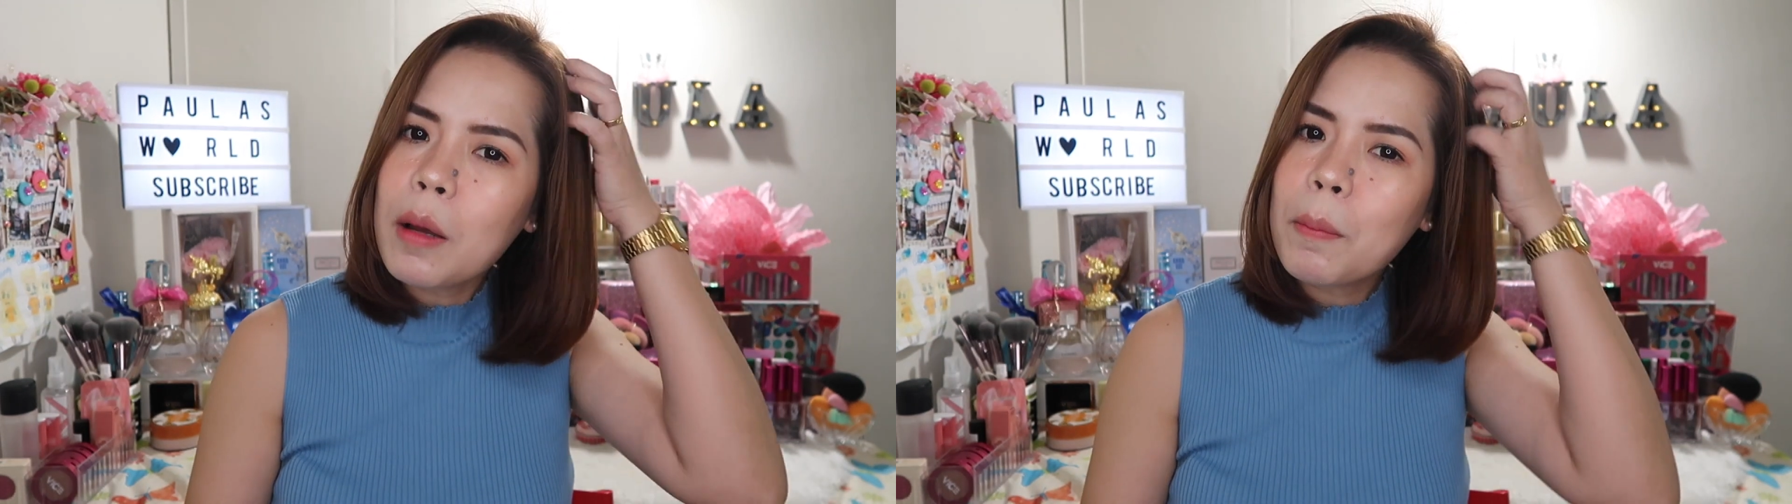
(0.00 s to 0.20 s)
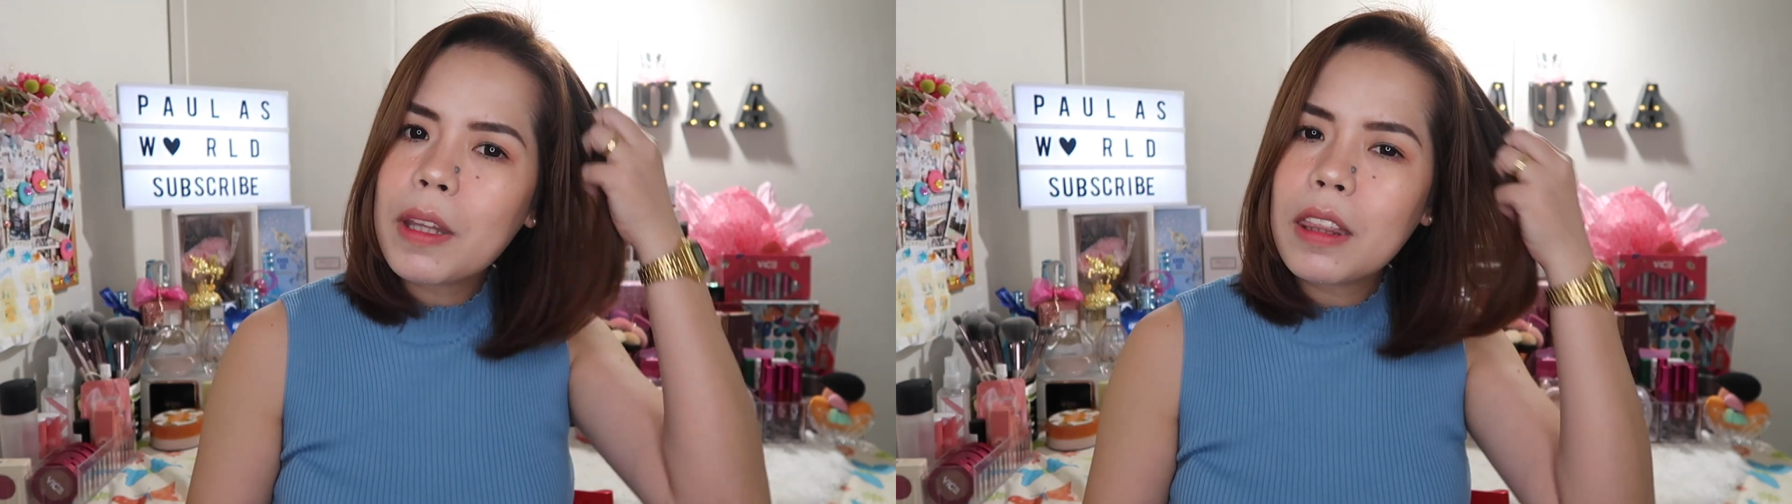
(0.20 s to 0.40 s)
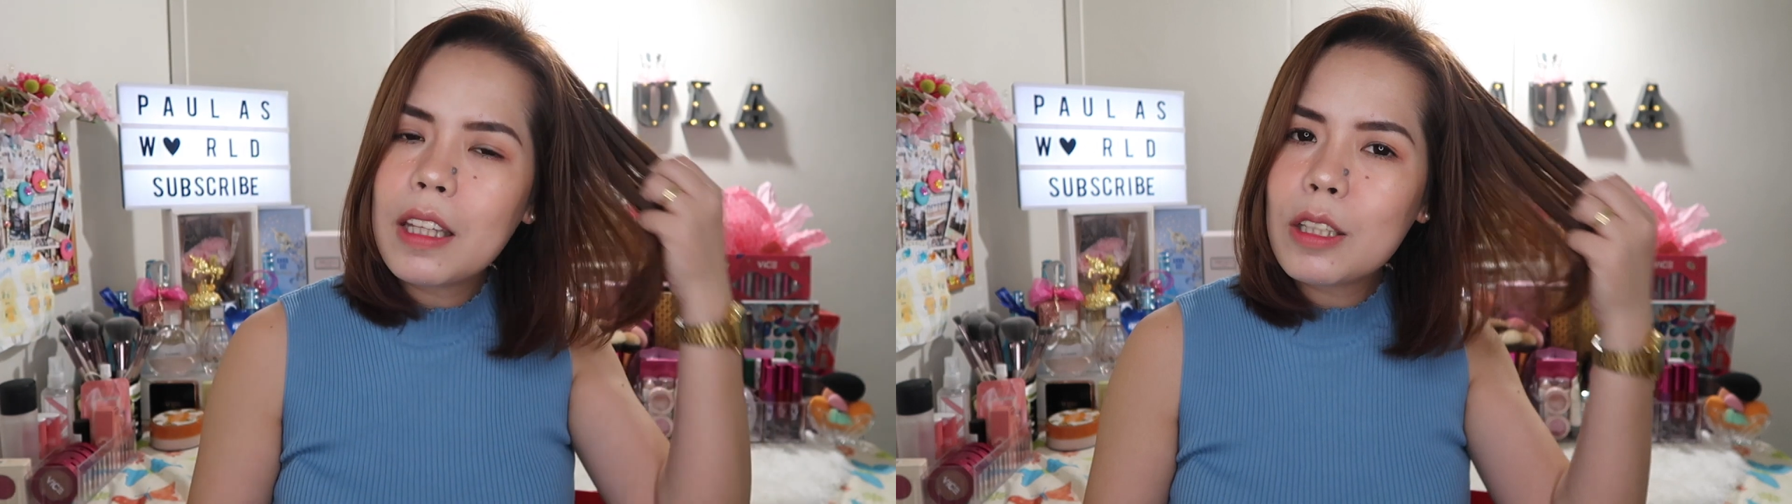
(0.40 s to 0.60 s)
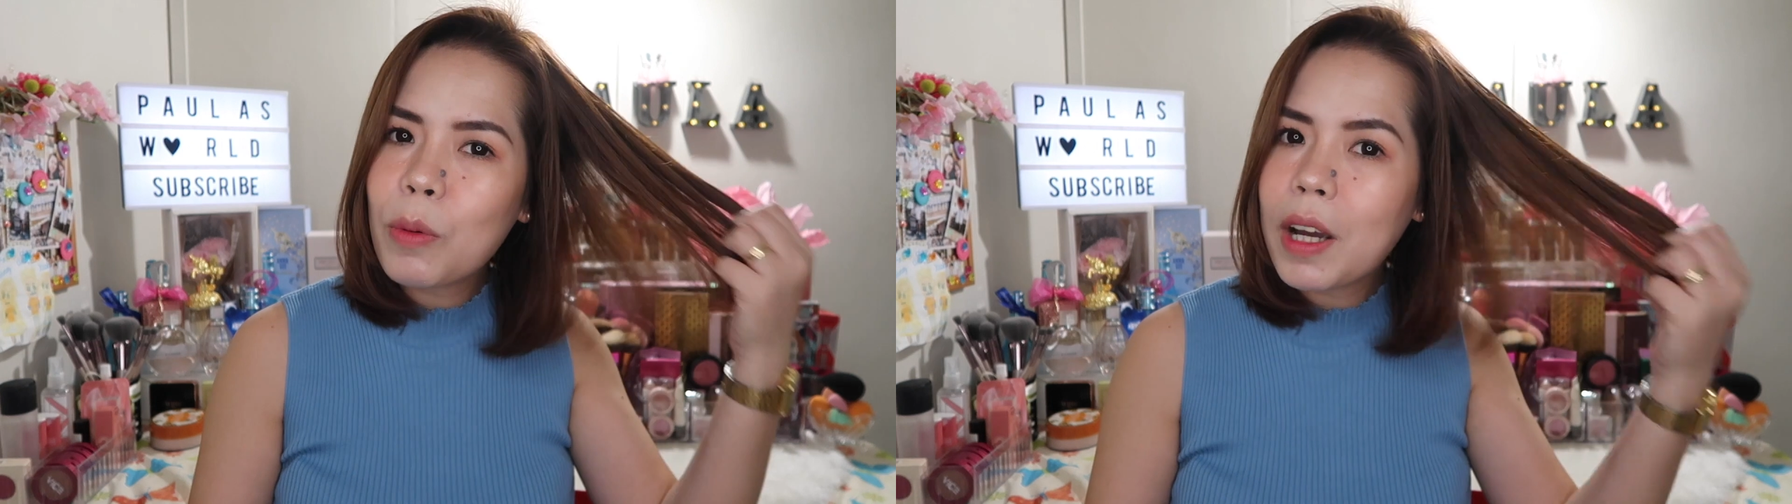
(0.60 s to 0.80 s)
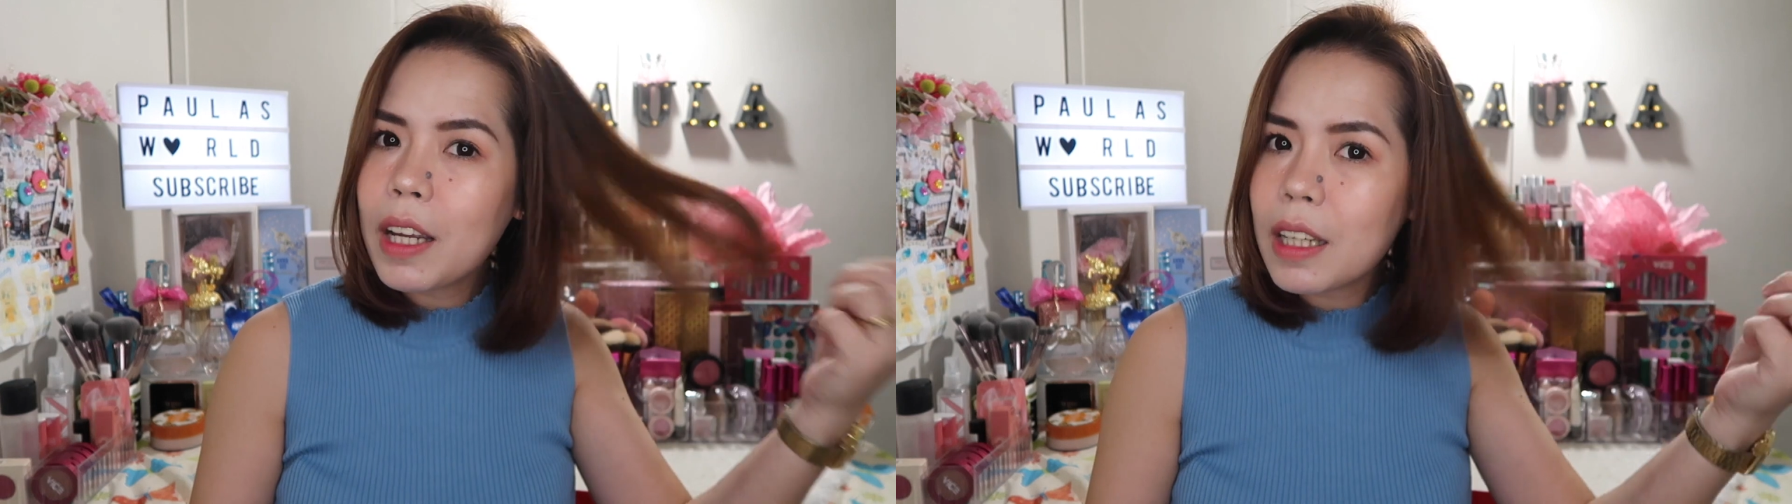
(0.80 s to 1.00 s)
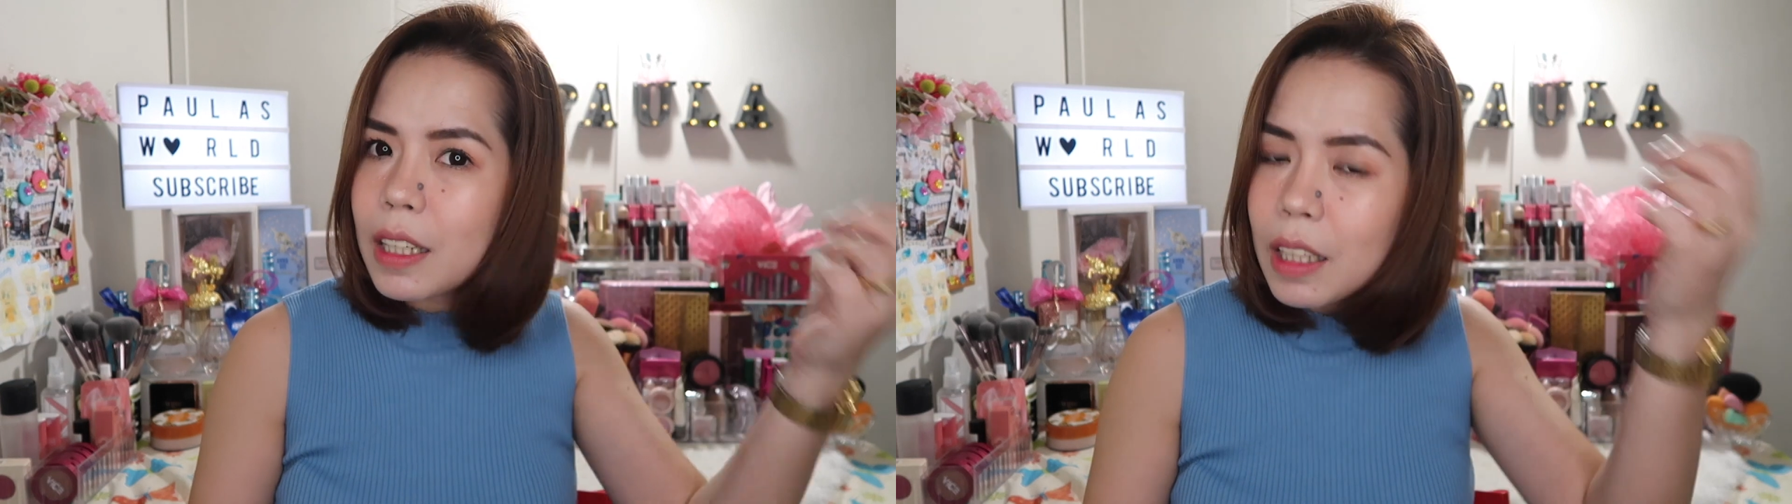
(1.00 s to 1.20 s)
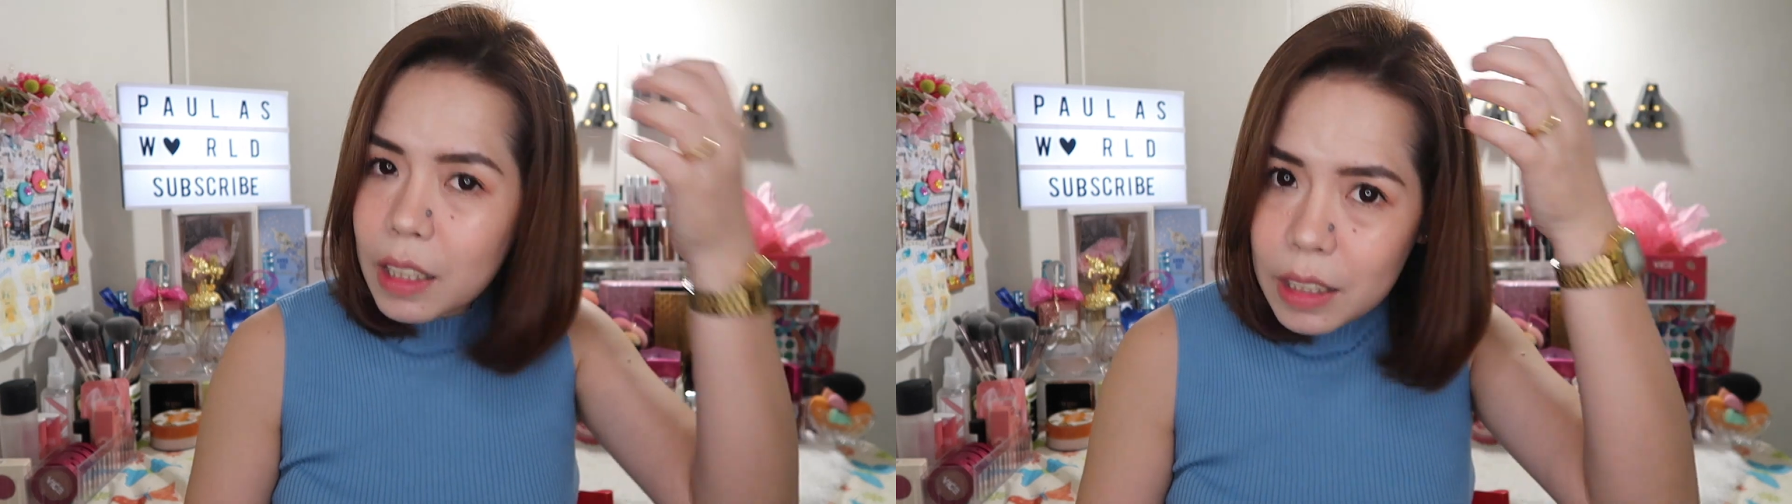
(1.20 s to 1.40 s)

But this one,